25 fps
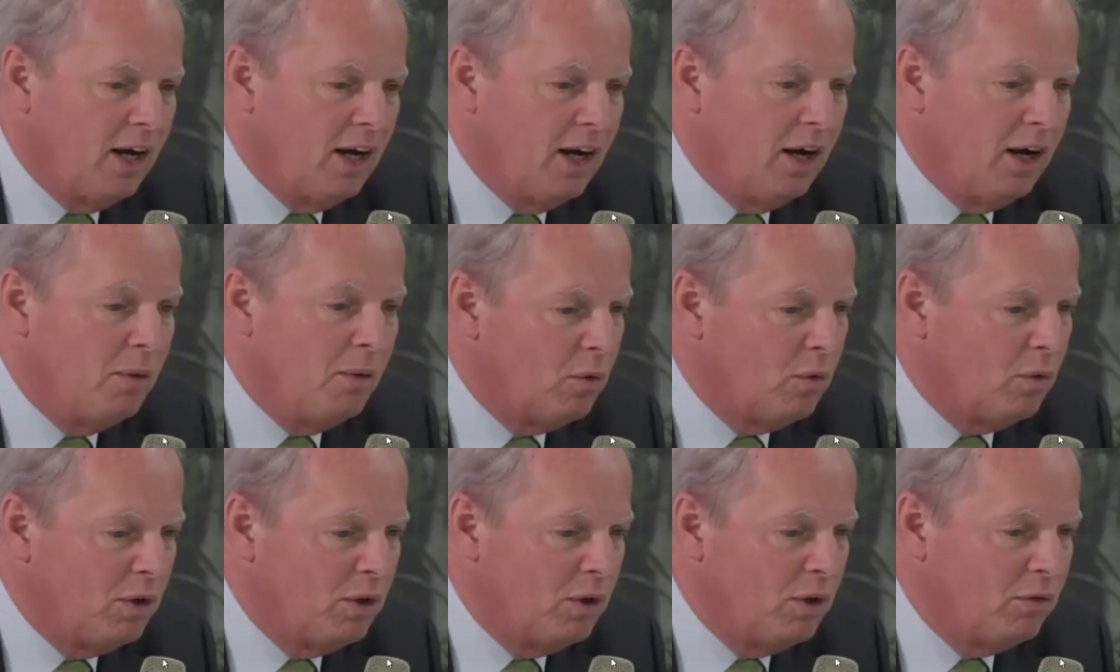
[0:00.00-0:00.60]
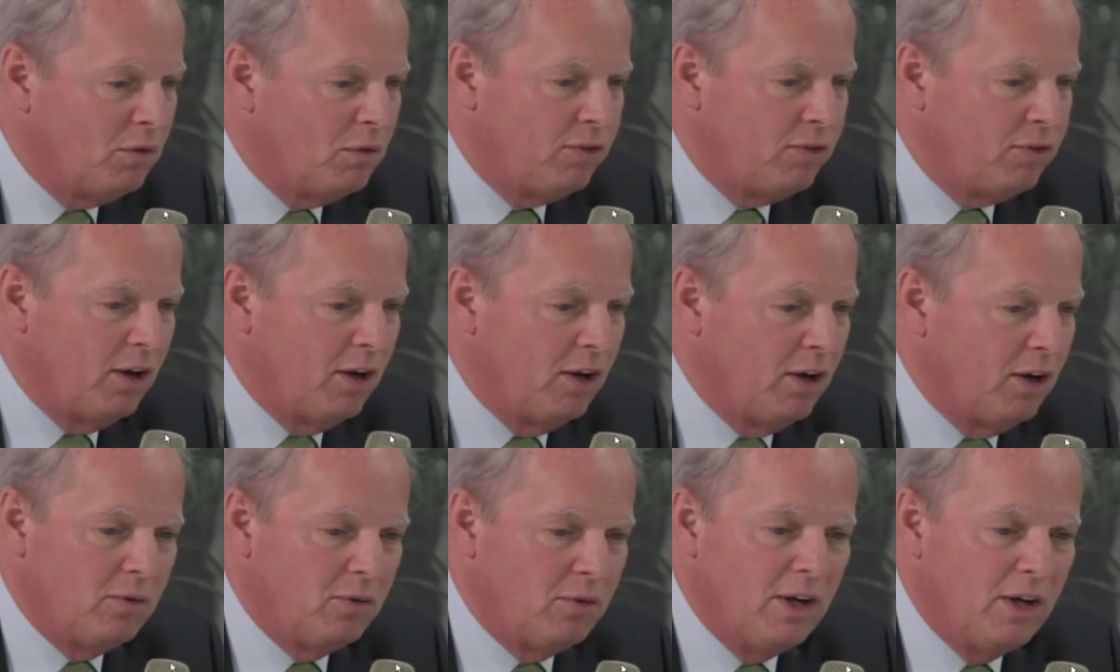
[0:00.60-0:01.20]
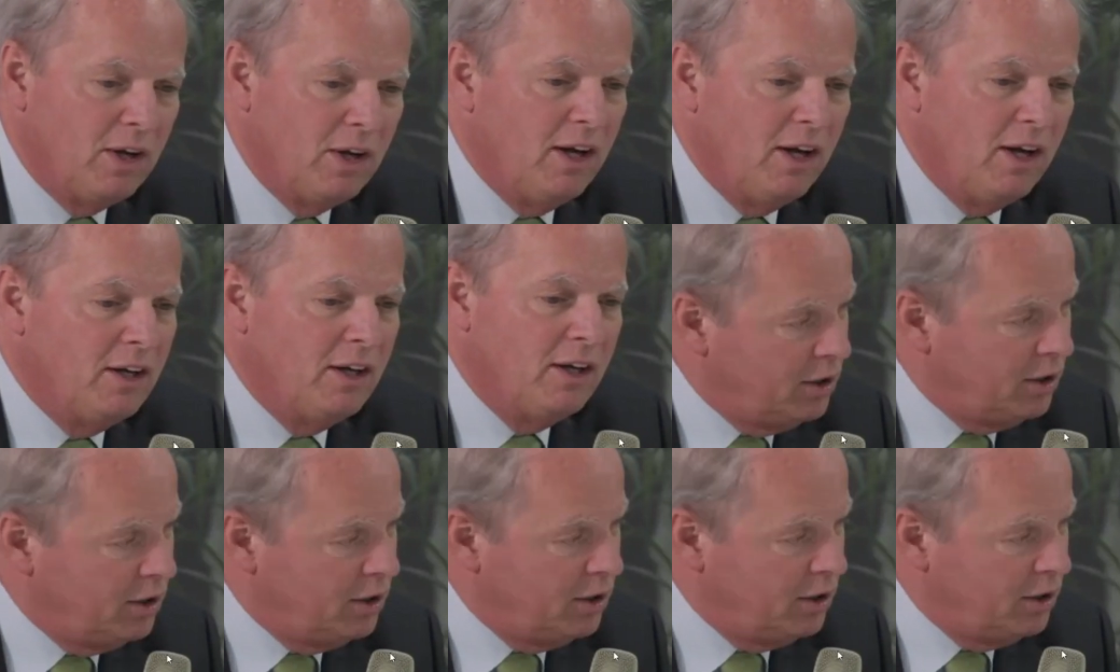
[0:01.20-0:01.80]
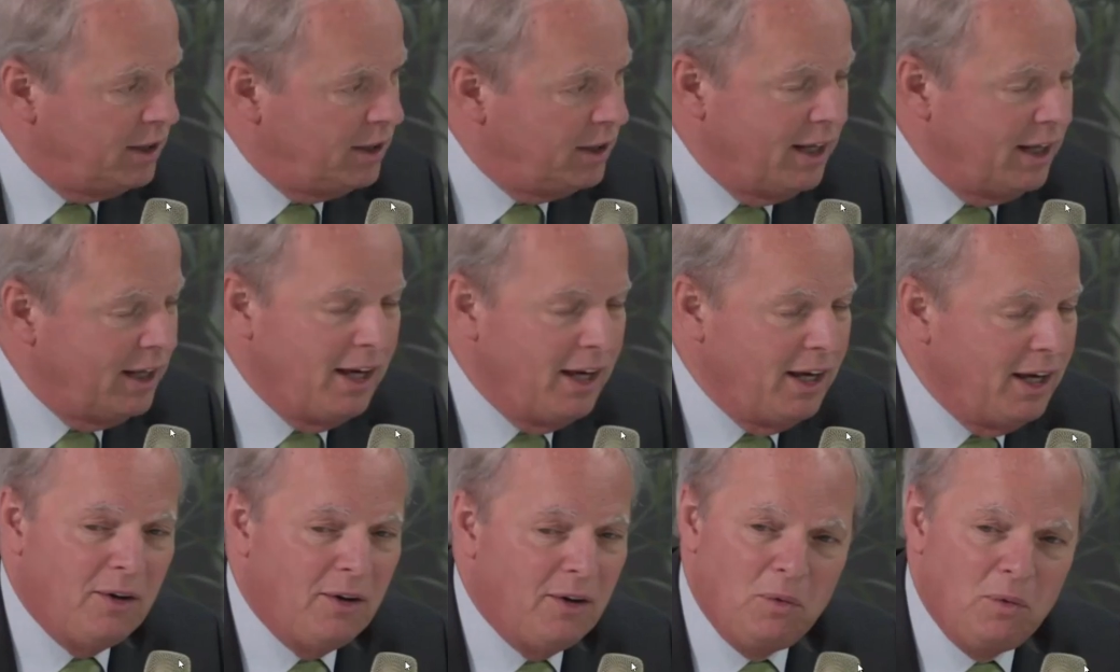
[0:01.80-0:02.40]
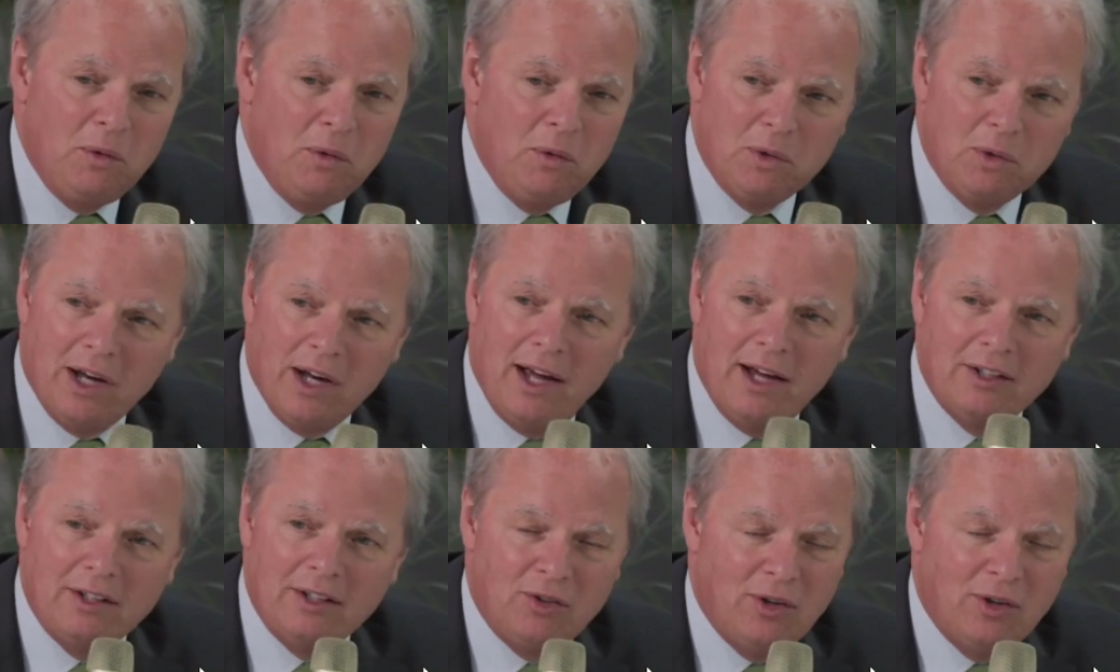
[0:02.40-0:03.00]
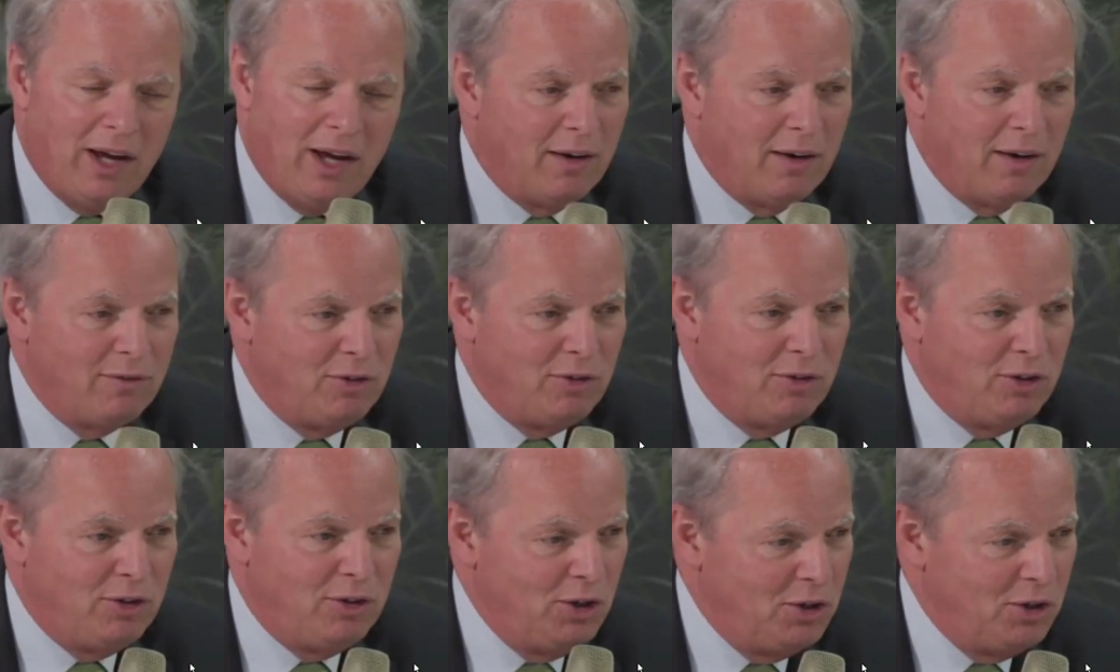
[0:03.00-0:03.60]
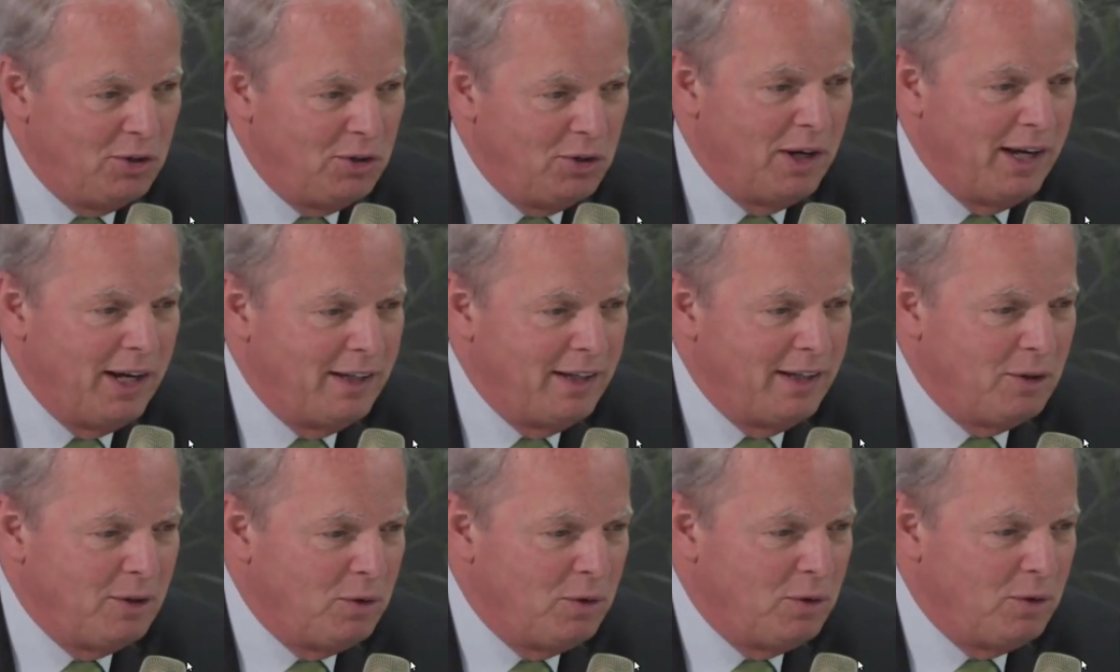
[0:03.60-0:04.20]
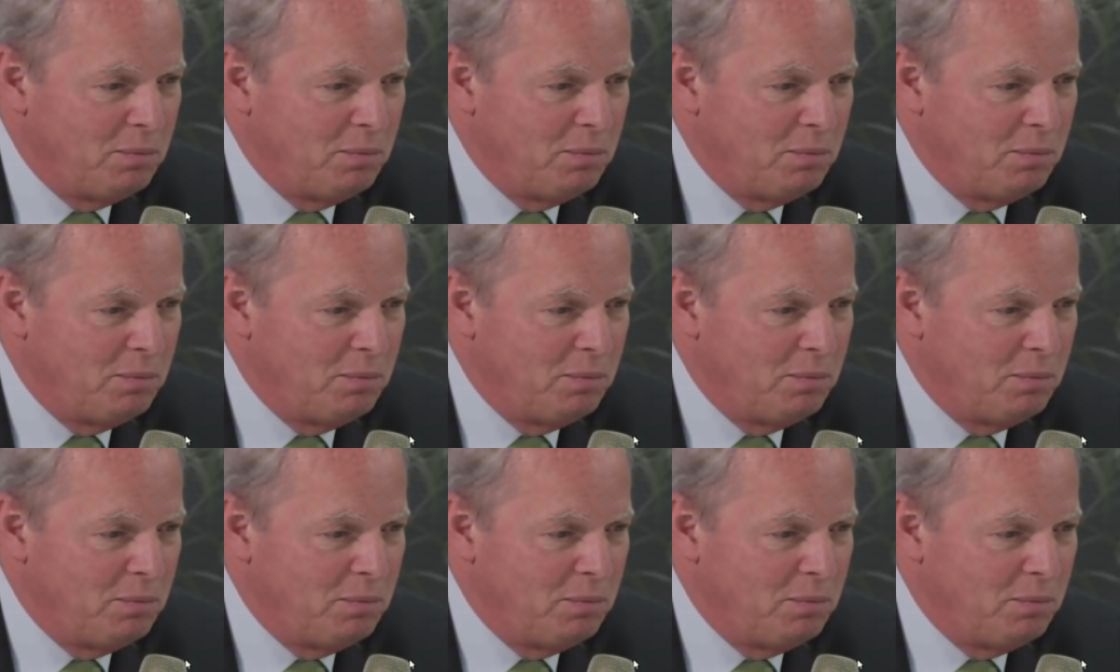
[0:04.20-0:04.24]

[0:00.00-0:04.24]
more will follow. Certainly, we would like to have you at the